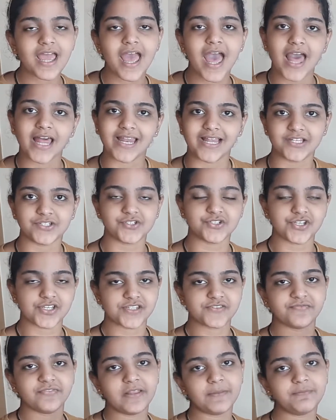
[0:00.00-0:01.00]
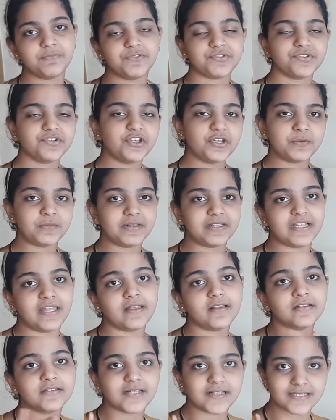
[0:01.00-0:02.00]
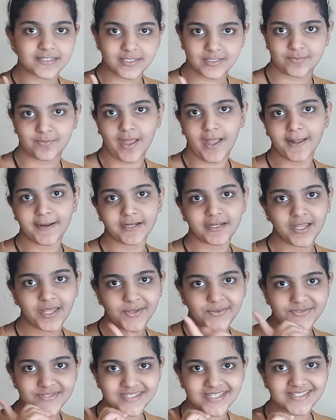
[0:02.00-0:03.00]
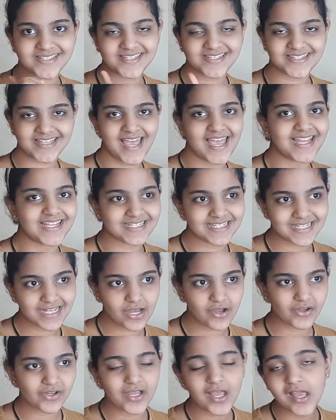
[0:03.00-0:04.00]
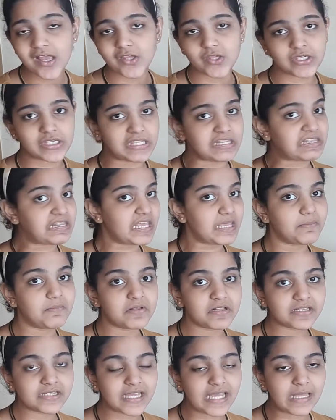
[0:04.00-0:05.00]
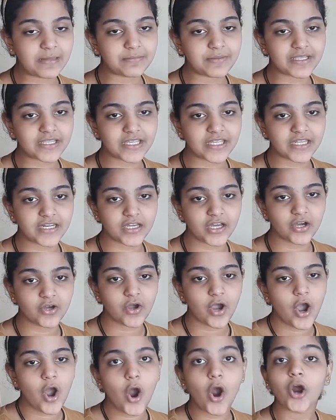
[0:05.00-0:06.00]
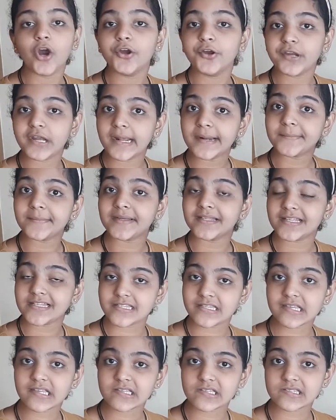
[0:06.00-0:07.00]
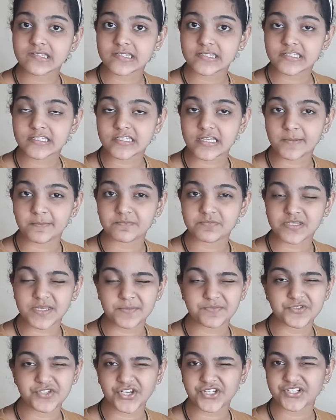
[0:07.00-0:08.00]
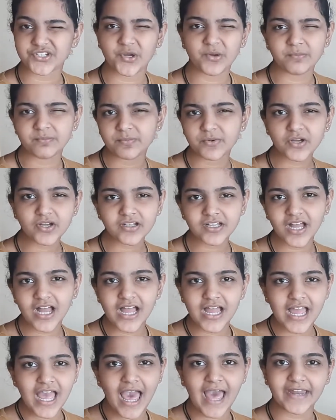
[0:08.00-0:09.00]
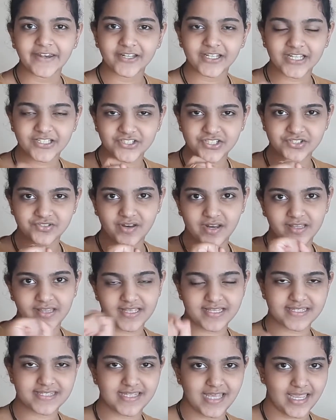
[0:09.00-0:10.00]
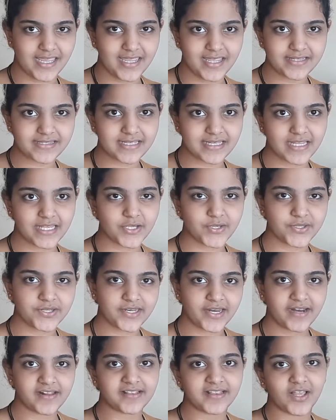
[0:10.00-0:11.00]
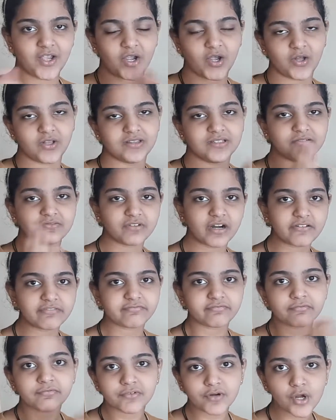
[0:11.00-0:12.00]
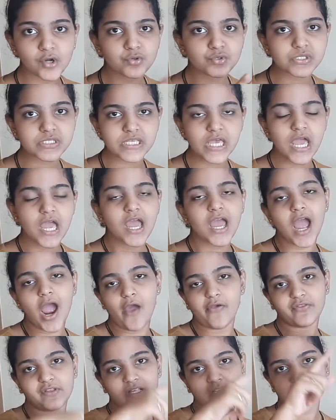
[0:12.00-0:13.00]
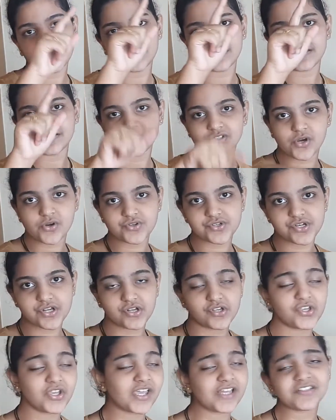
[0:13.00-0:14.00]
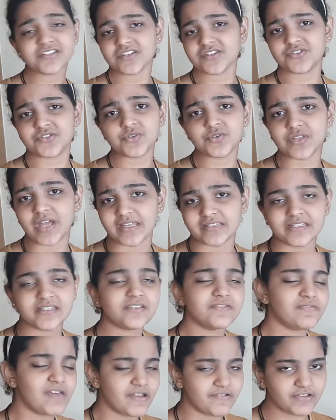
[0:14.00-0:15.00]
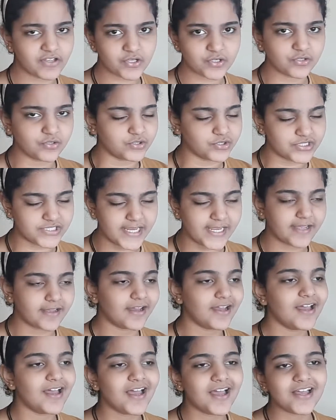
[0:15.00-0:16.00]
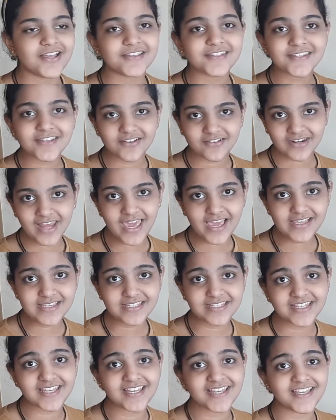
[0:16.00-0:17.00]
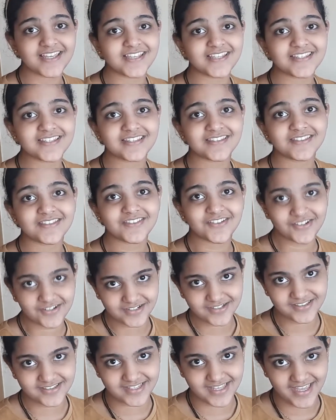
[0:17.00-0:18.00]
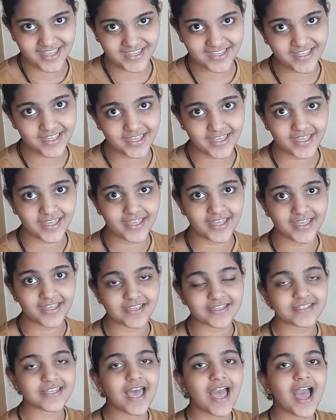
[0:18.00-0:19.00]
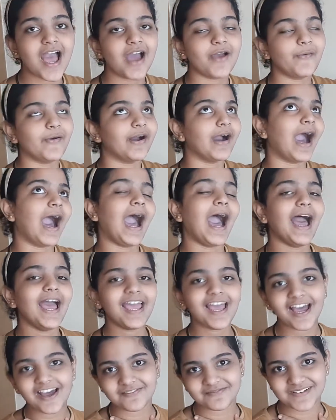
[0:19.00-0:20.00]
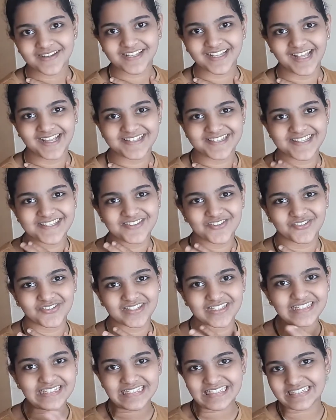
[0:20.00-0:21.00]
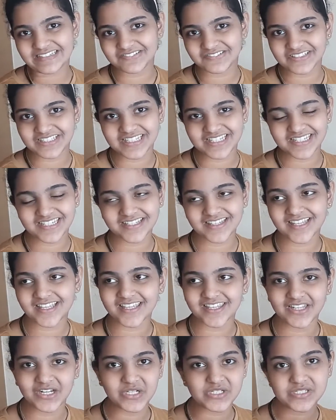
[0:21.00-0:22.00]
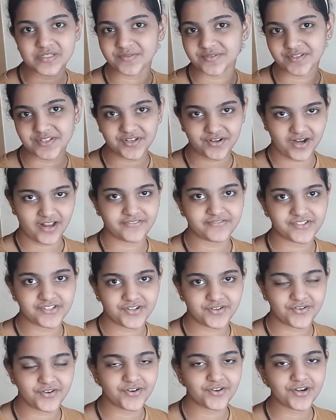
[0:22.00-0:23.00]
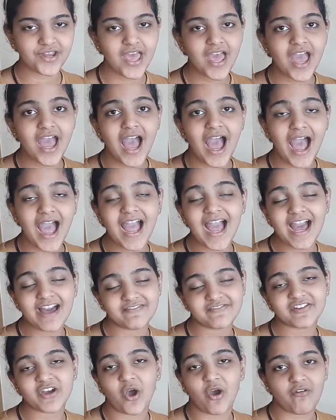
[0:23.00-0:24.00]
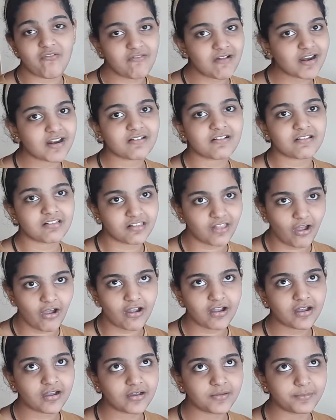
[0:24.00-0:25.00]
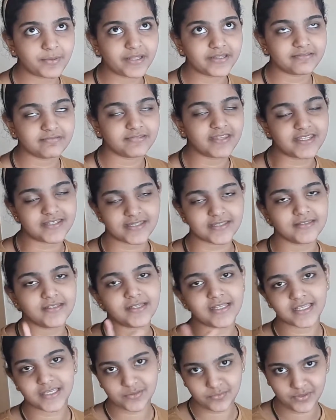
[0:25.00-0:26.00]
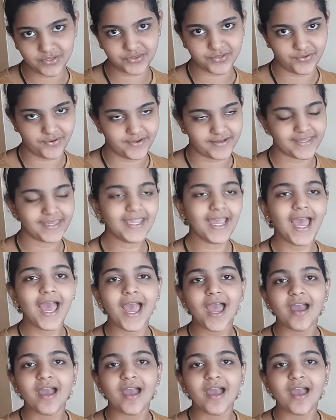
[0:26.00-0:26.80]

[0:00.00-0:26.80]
and as you just flip through, you'll be that's the math notes, that's the science note. You can label them or you can write a 6-subject notebook, and you can just write science, and you can write all the rough notes and social. You can just do that. That's a very cool tip. So next is third thing is, well, I have my classes on the evening, some in your afternoon. I have it on 1 o'clock, but they send the link in 1:30.